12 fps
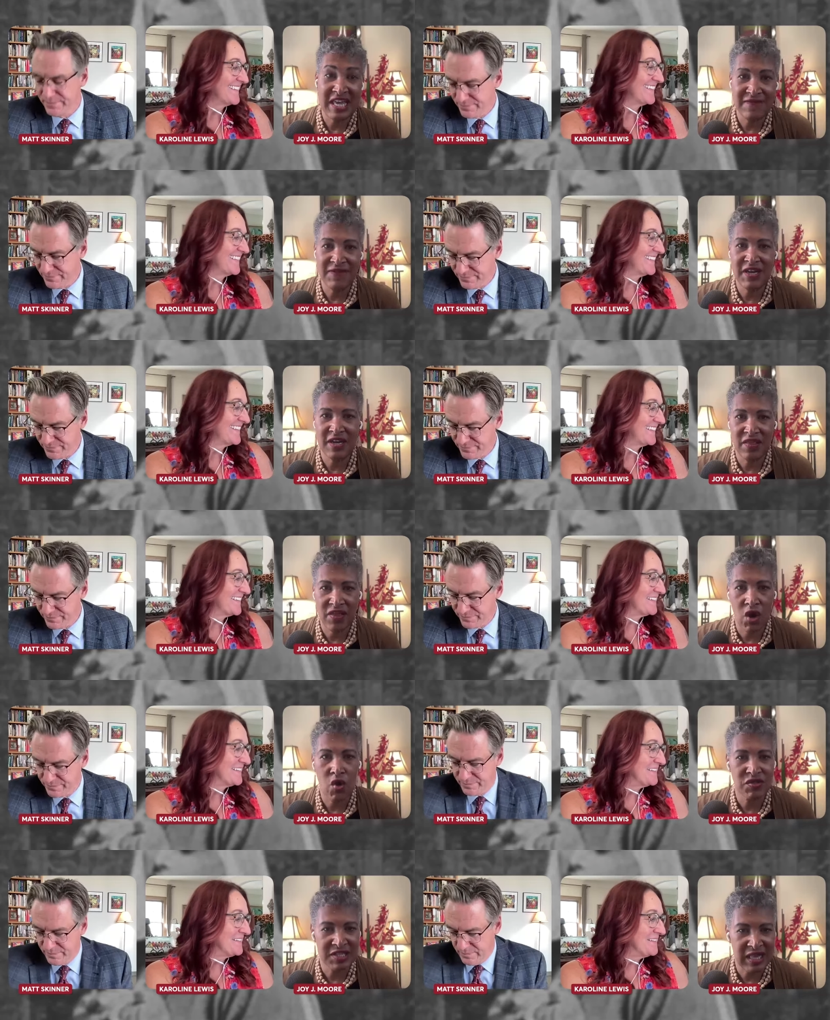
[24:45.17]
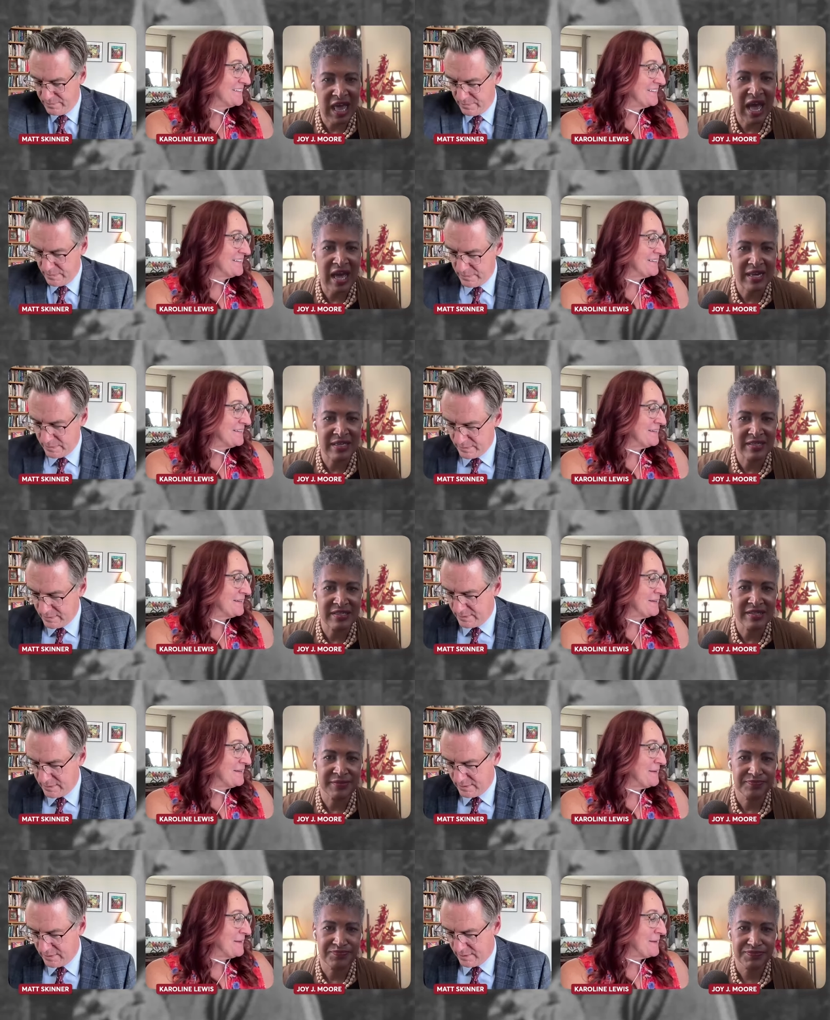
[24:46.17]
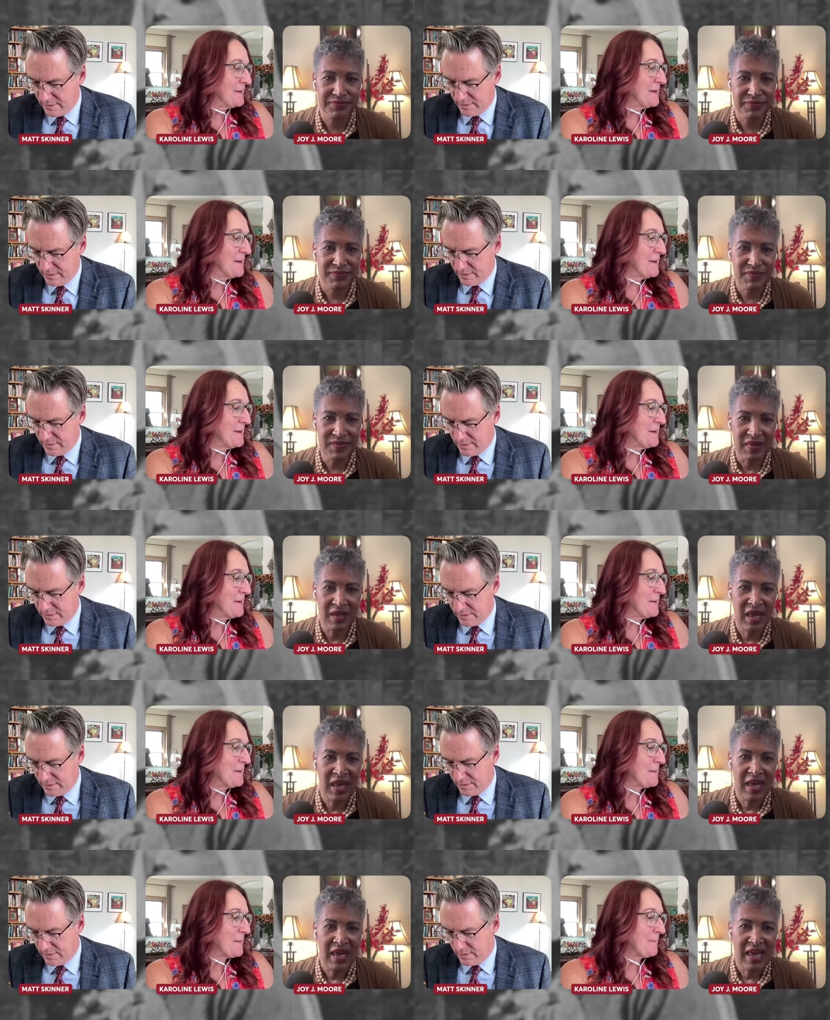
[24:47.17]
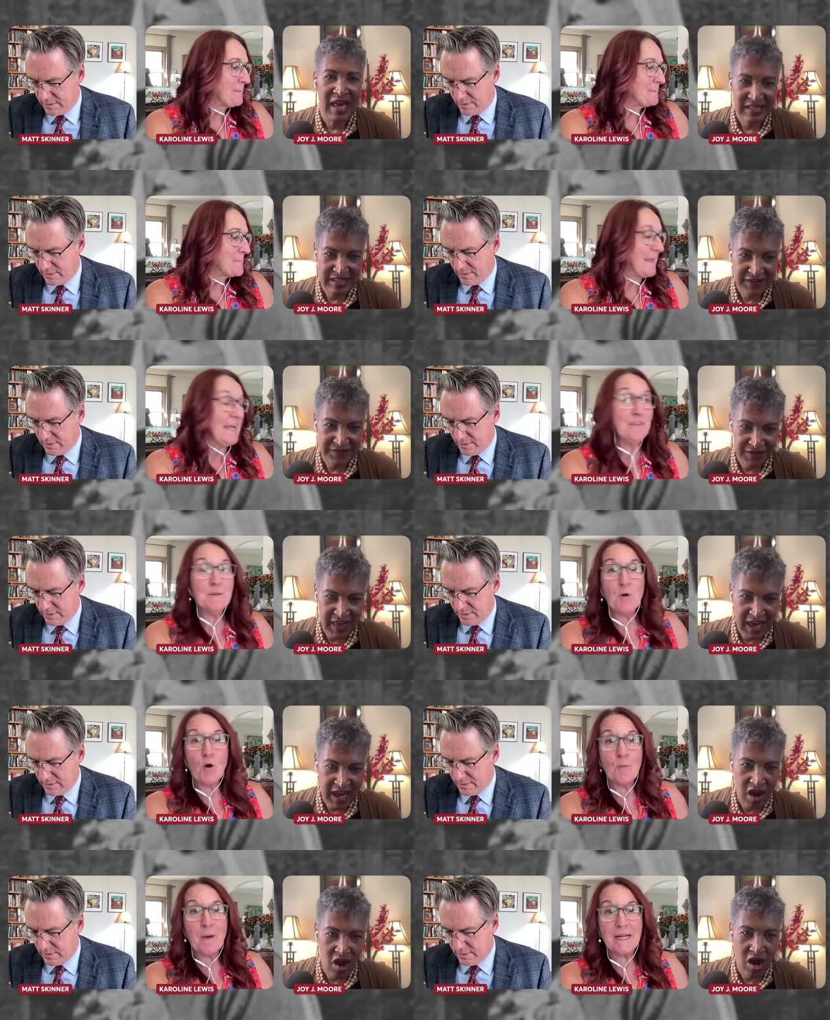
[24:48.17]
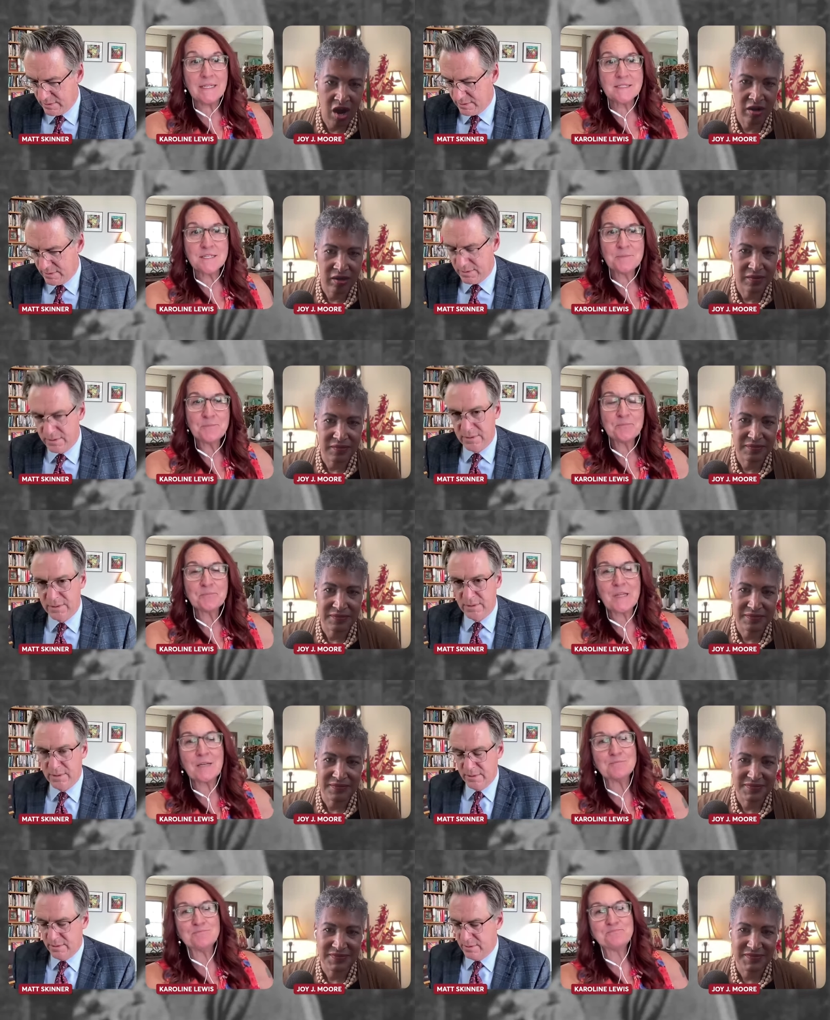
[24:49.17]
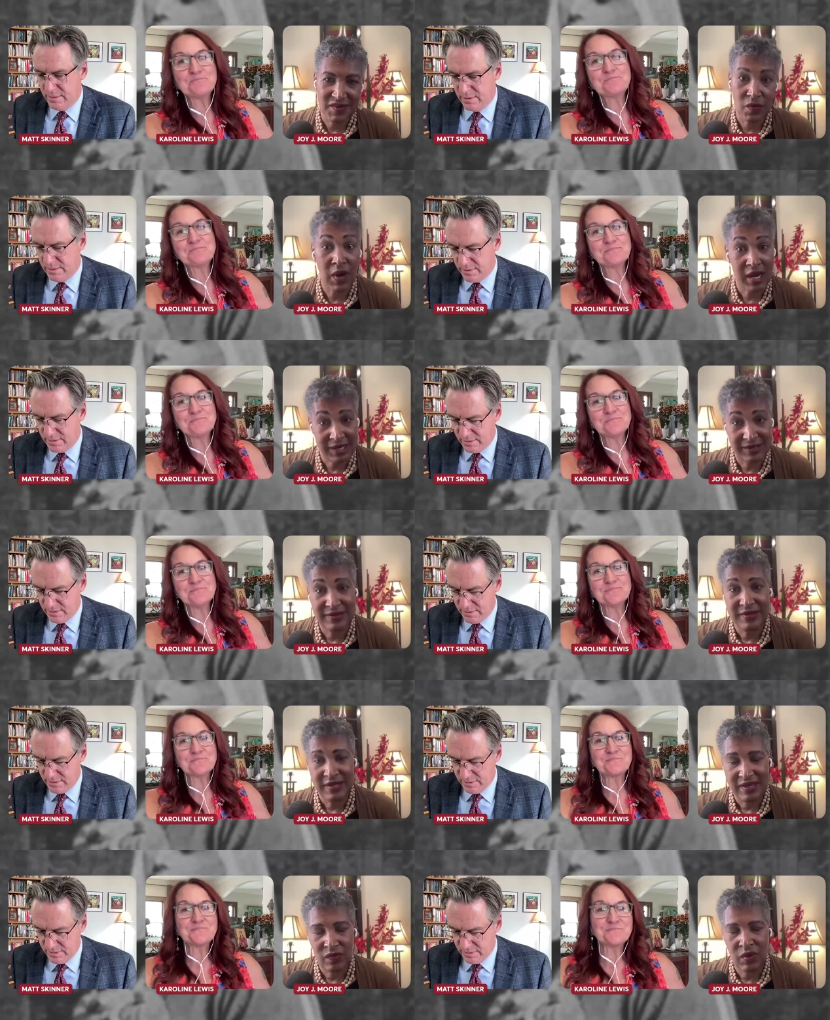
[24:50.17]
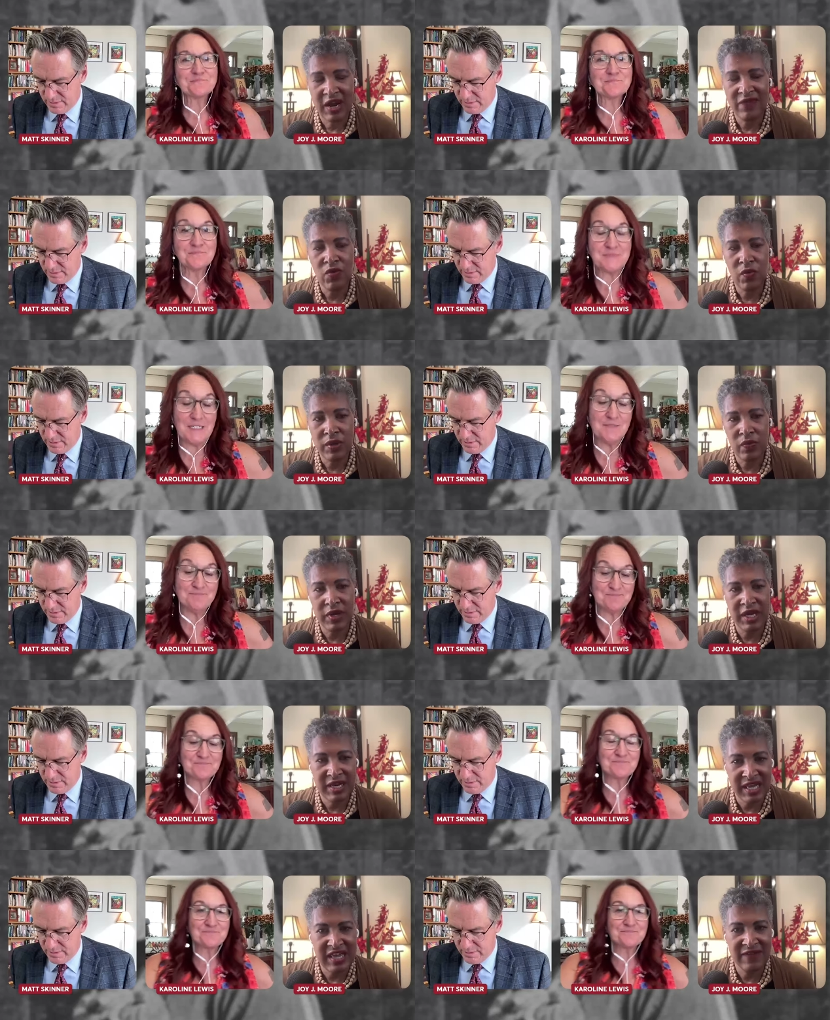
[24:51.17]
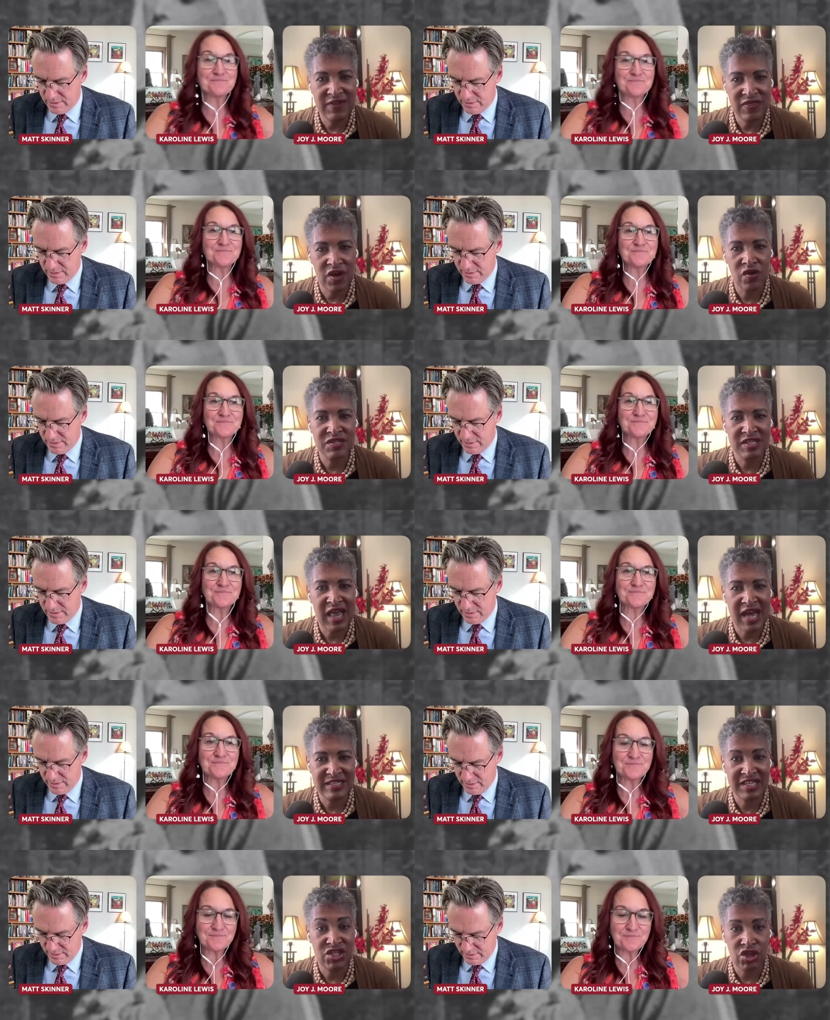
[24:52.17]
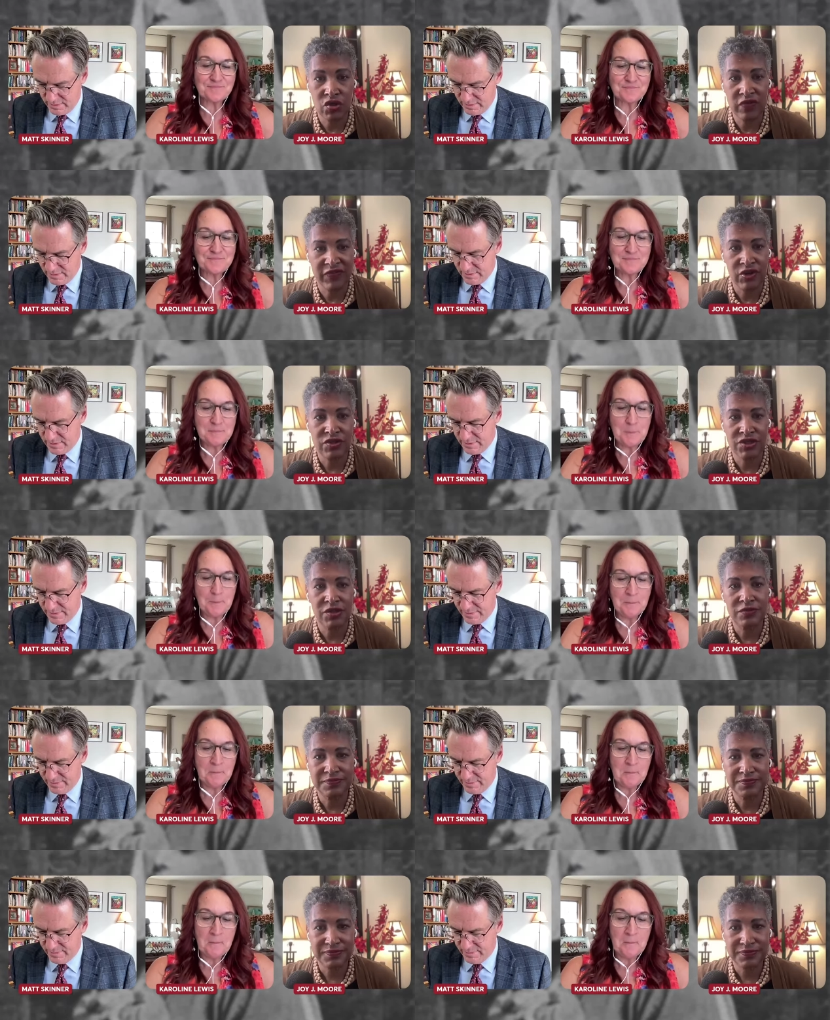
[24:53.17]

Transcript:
Speaker 1: even those lines, as and the Moabites. Are, yep. Right whenever yeah. we read even those lines as universal,